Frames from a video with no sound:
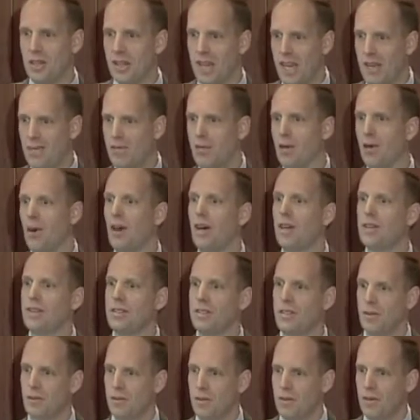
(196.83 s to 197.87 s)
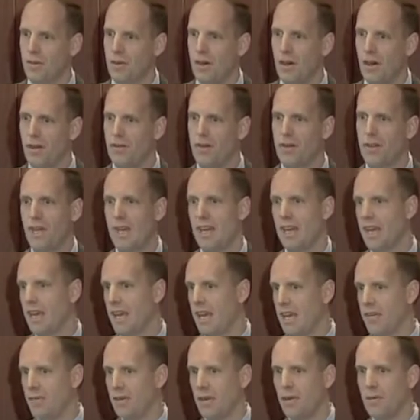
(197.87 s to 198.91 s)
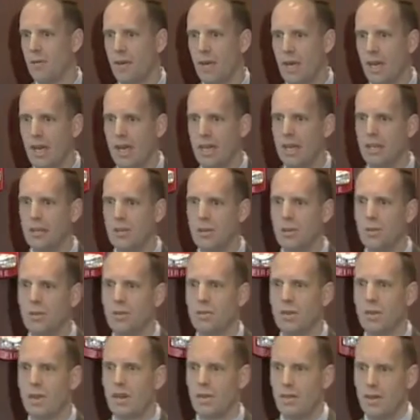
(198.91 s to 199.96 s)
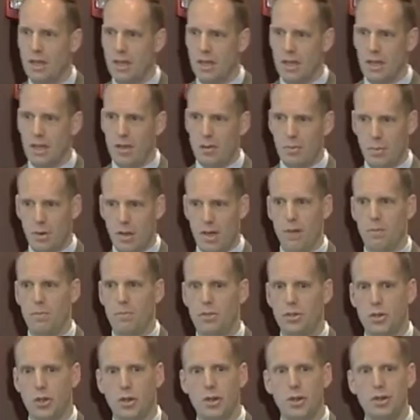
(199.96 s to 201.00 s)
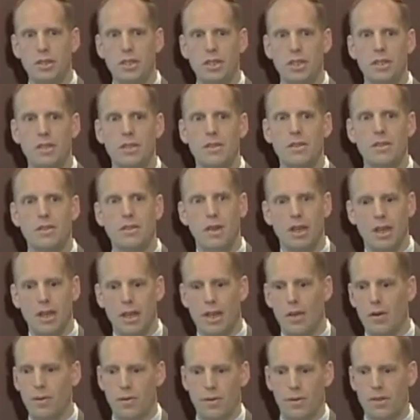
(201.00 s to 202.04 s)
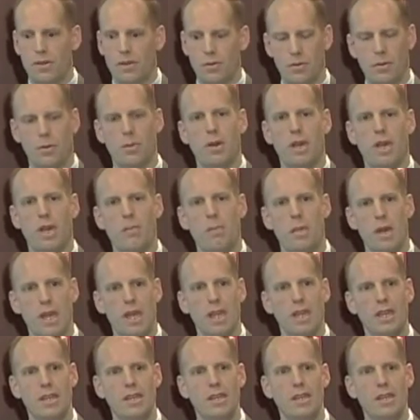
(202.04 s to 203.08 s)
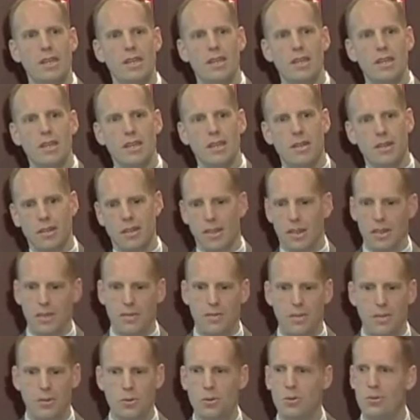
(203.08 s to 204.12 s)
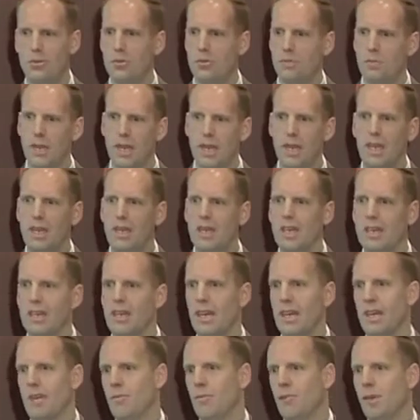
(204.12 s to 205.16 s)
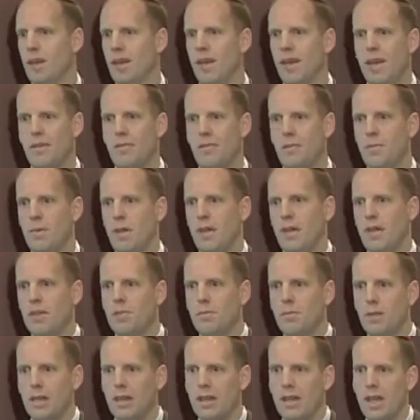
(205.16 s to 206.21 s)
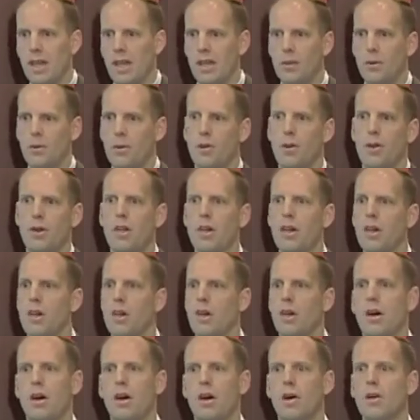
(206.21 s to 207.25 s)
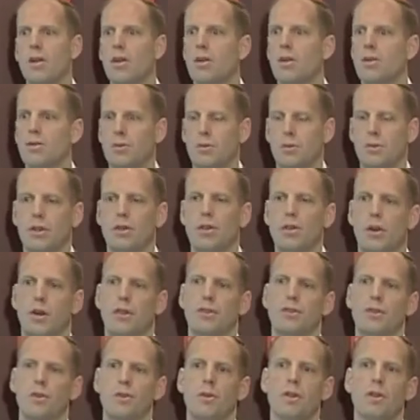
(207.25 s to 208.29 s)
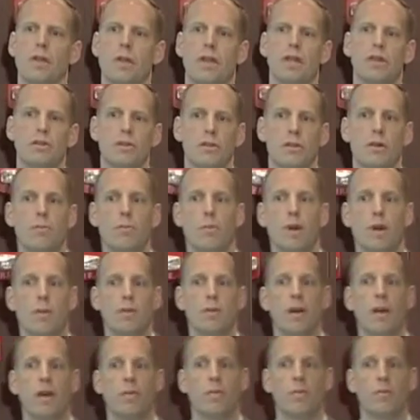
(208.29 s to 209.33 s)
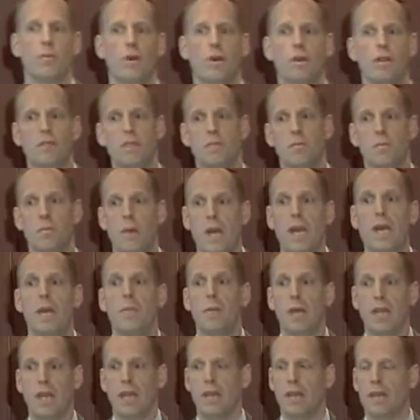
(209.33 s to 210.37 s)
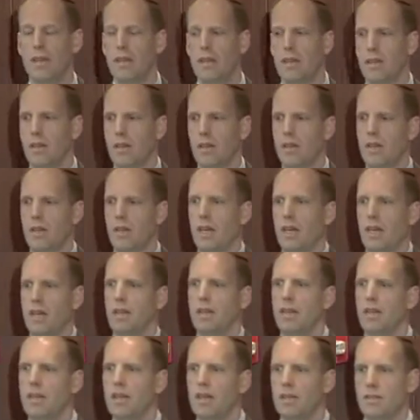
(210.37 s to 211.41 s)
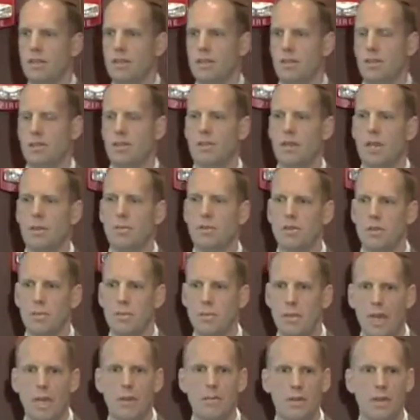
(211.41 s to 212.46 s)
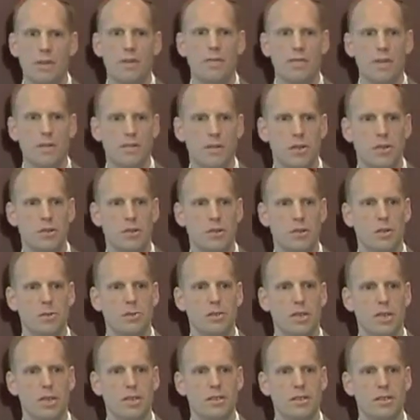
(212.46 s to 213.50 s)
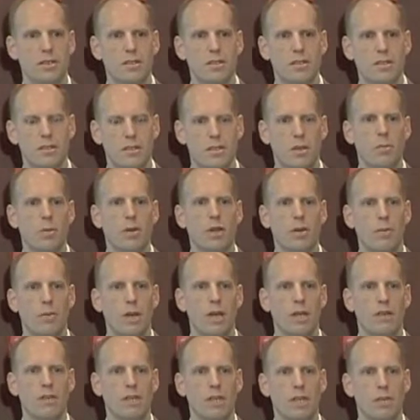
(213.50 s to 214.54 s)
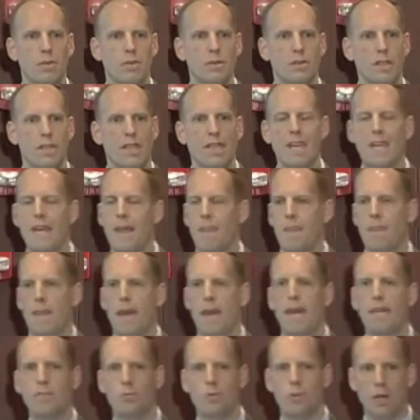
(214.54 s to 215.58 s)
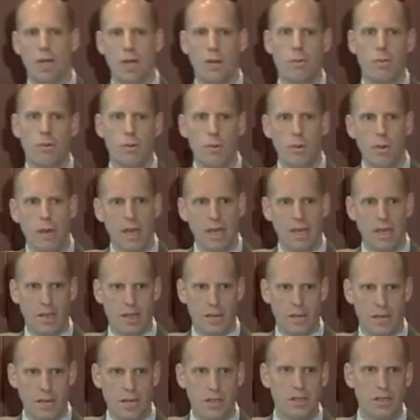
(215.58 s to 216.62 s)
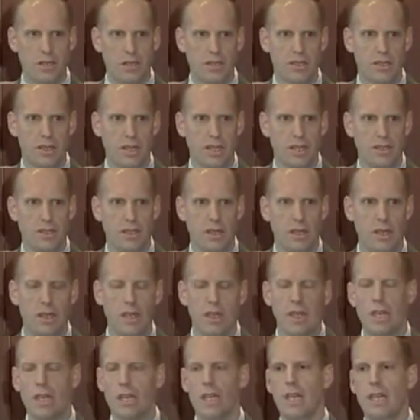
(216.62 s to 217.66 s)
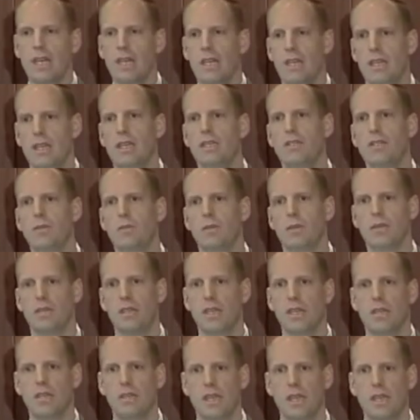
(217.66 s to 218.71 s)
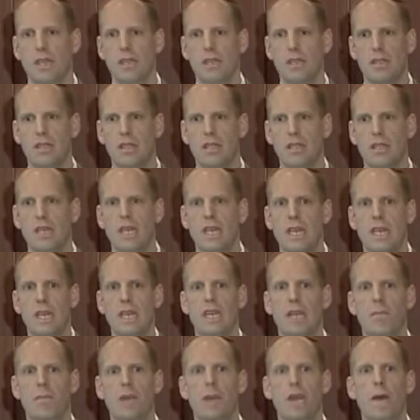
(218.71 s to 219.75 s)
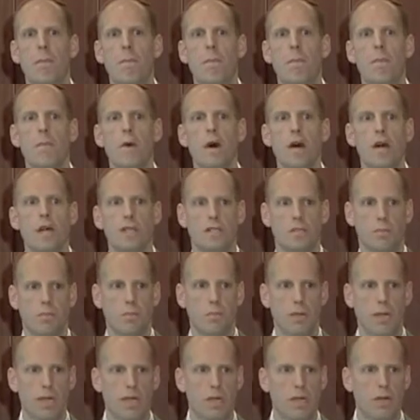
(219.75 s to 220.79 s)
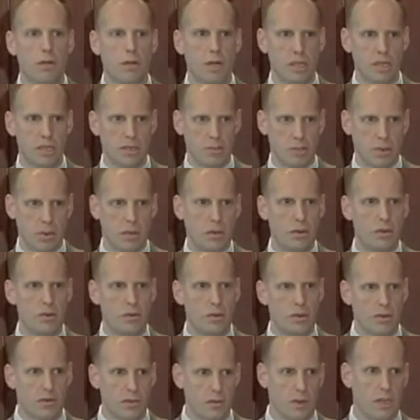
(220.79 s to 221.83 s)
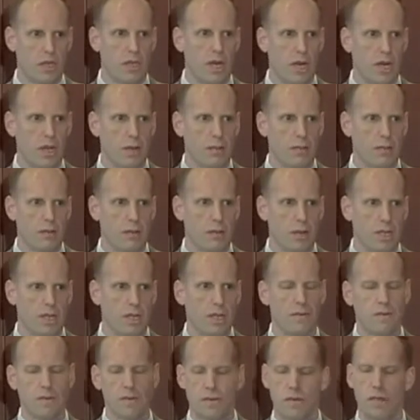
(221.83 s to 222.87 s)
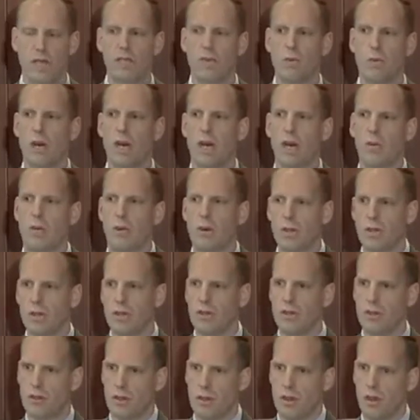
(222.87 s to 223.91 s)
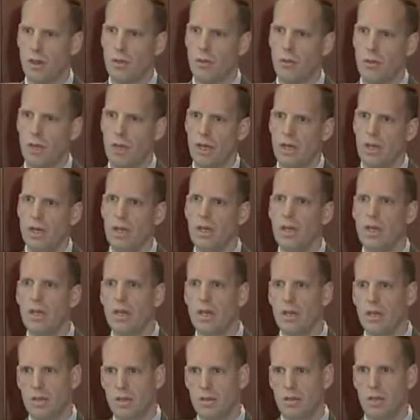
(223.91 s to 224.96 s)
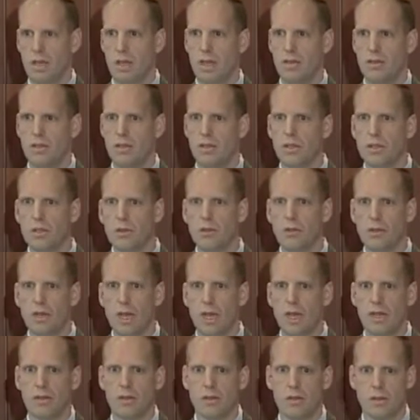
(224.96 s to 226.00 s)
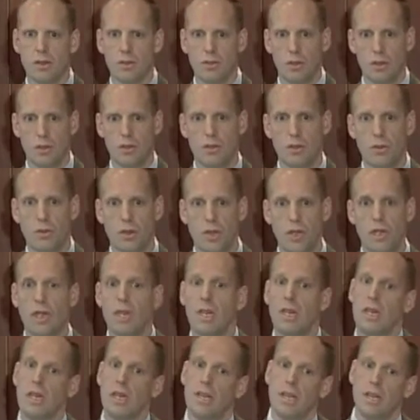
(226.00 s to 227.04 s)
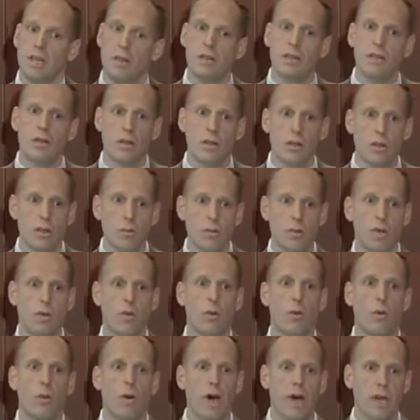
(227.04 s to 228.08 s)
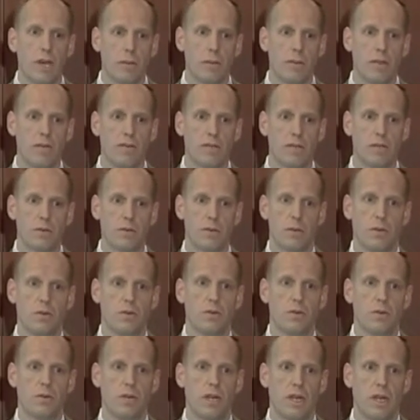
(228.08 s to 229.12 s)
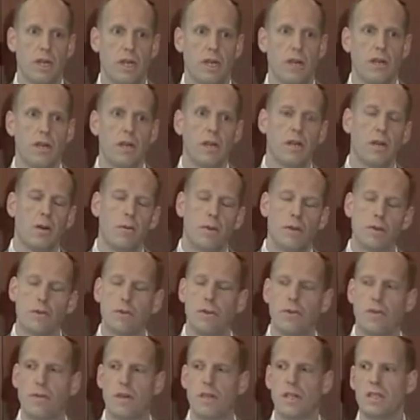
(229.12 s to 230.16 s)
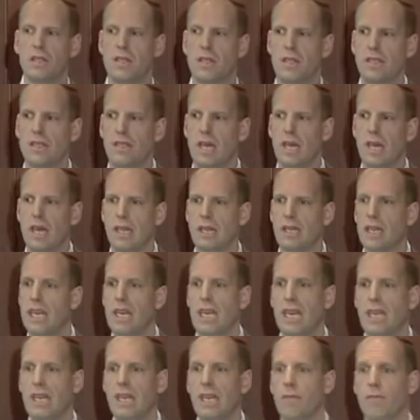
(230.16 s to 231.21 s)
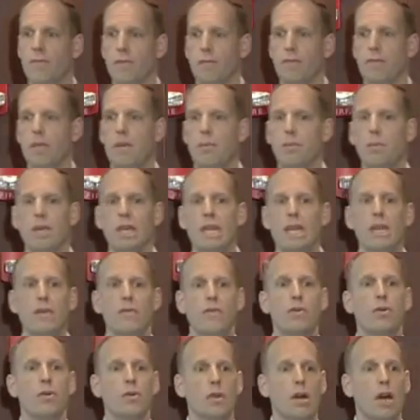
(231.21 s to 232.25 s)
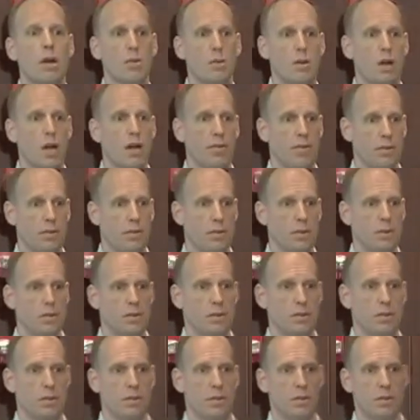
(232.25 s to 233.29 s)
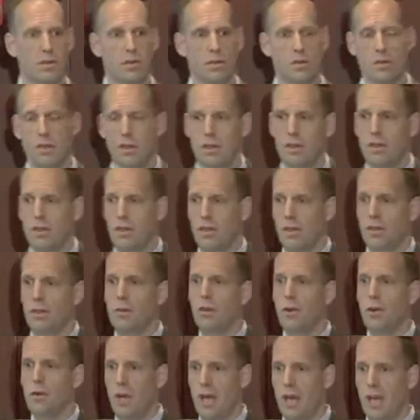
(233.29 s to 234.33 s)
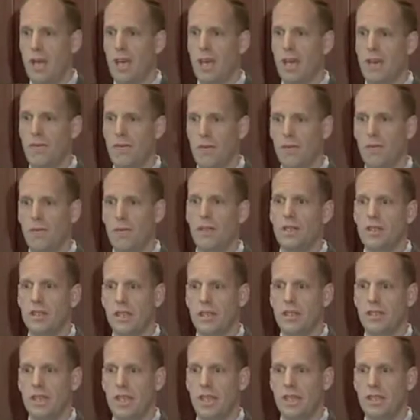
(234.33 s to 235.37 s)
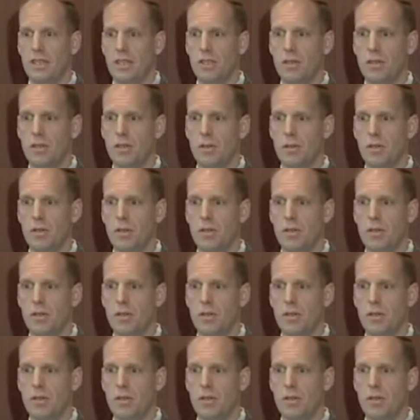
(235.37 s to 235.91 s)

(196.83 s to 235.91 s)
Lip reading: I have costs that are involved in that. I have overhead in terms of what I'm charging, or in terms of what I'm paying the individuals who made it, what I have to pay to my landlord, all other sorts of costs go into that. And so my profit margin may be on that $6 sandwich, may be 50 or so cents, somewhere around 10%. That's what I'm going to be paying the franchise tax on. The issue with the sales tax is it can be a much bigger exposure from a dollar perspective. And so that's why I wanted to start with the sales and use tax so that you understood there could be quite a bit of exposure there. Whereas with the franchise tax, for example, if you're not profitable, you don't have a franchise tax issue.